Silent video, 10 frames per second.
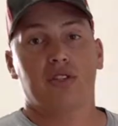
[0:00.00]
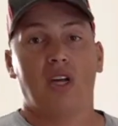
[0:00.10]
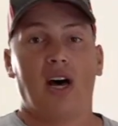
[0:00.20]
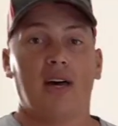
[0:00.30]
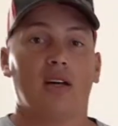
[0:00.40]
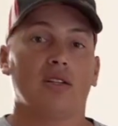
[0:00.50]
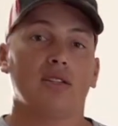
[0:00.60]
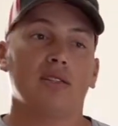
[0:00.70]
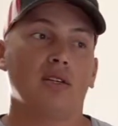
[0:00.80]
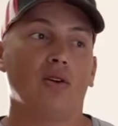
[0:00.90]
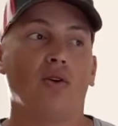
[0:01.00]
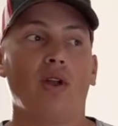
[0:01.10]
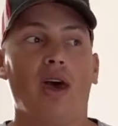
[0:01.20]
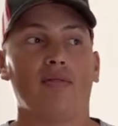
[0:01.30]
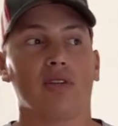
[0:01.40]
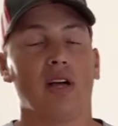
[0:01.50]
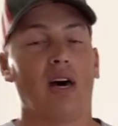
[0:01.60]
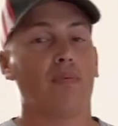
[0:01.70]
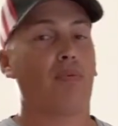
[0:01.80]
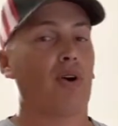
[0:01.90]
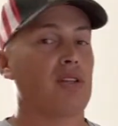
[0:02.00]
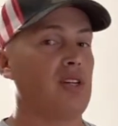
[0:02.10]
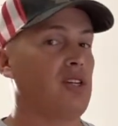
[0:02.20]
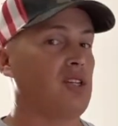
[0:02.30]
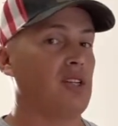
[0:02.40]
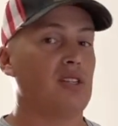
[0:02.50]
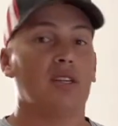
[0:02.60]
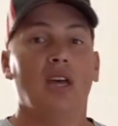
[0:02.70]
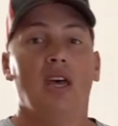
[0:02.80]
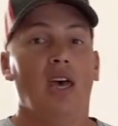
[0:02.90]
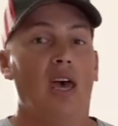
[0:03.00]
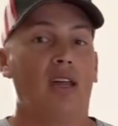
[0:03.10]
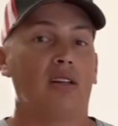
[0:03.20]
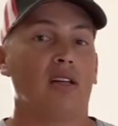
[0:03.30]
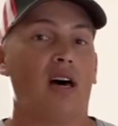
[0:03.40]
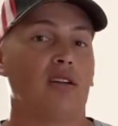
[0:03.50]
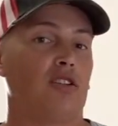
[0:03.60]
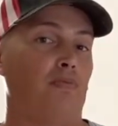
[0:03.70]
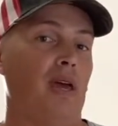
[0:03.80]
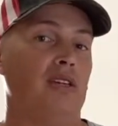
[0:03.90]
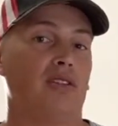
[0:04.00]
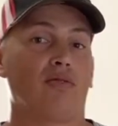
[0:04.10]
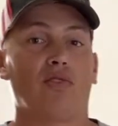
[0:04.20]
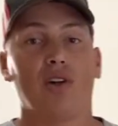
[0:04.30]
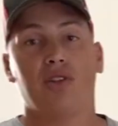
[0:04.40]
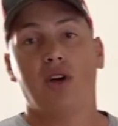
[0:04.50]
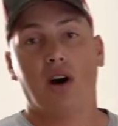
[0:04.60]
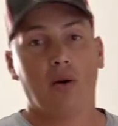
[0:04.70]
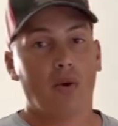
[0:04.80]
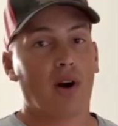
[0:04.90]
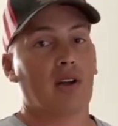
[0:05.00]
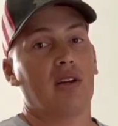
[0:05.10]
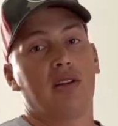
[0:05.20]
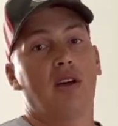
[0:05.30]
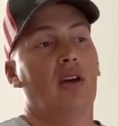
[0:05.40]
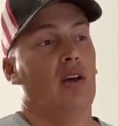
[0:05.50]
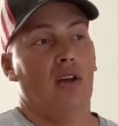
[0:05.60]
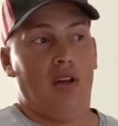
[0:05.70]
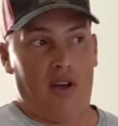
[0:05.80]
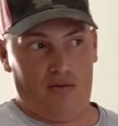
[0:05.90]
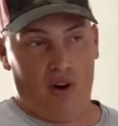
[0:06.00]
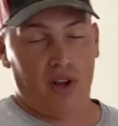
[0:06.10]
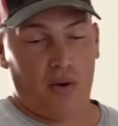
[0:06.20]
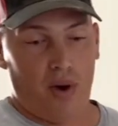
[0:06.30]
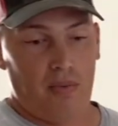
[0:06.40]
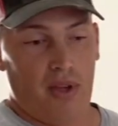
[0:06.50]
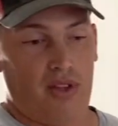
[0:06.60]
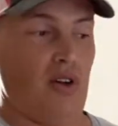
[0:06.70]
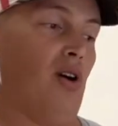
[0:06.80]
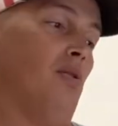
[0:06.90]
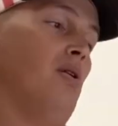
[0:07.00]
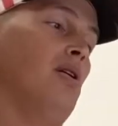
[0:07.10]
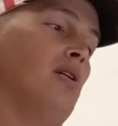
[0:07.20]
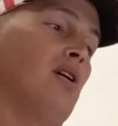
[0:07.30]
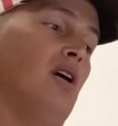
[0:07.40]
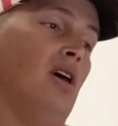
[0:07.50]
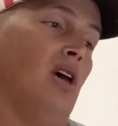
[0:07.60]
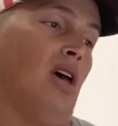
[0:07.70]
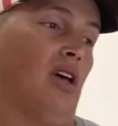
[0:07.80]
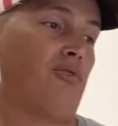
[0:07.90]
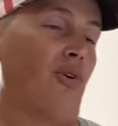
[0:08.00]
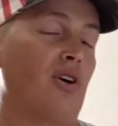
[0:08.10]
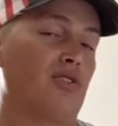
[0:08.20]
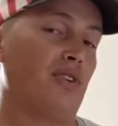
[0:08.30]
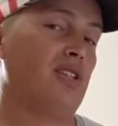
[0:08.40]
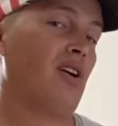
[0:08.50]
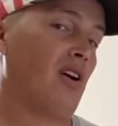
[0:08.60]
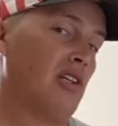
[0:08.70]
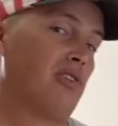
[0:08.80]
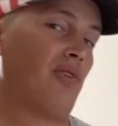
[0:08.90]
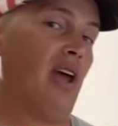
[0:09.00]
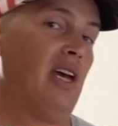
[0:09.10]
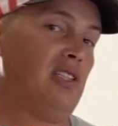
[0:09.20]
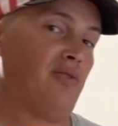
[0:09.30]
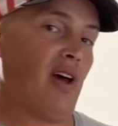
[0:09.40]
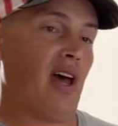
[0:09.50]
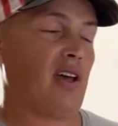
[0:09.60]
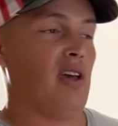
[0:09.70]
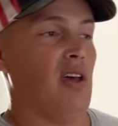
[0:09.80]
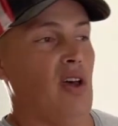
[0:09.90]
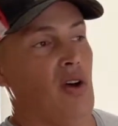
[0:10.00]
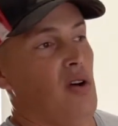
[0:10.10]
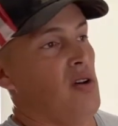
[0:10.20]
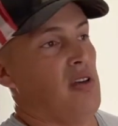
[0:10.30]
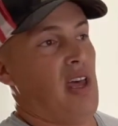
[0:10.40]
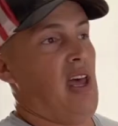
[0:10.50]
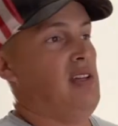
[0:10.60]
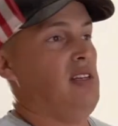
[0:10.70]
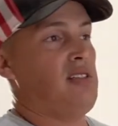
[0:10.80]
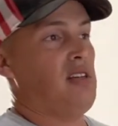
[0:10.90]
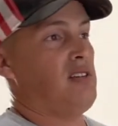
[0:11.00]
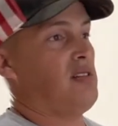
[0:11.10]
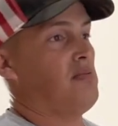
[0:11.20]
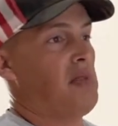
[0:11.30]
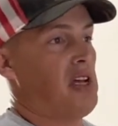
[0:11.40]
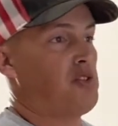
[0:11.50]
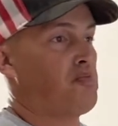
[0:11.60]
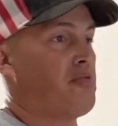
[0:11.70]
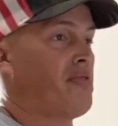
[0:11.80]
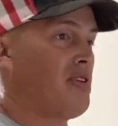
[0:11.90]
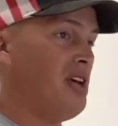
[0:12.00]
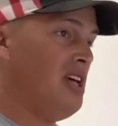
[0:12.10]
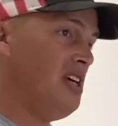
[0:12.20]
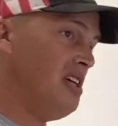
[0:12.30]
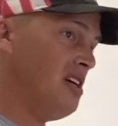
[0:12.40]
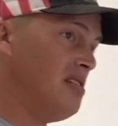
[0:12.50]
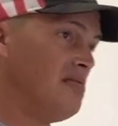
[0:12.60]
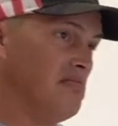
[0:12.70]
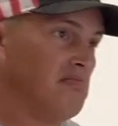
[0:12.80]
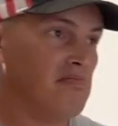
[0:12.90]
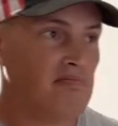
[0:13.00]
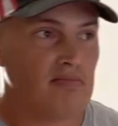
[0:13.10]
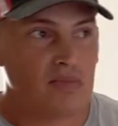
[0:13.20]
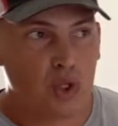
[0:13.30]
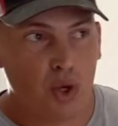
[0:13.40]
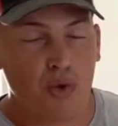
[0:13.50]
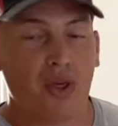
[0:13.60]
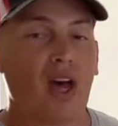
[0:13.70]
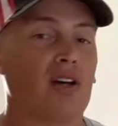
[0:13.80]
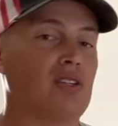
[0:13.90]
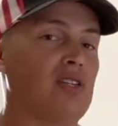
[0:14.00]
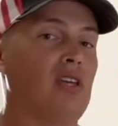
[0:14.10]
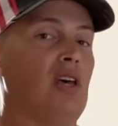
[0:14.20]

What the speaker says: not, you don't have a lot of partitions and a lot of space to run ductwork and run equipment. So as far as returns for HVAC, any system that's pre-2000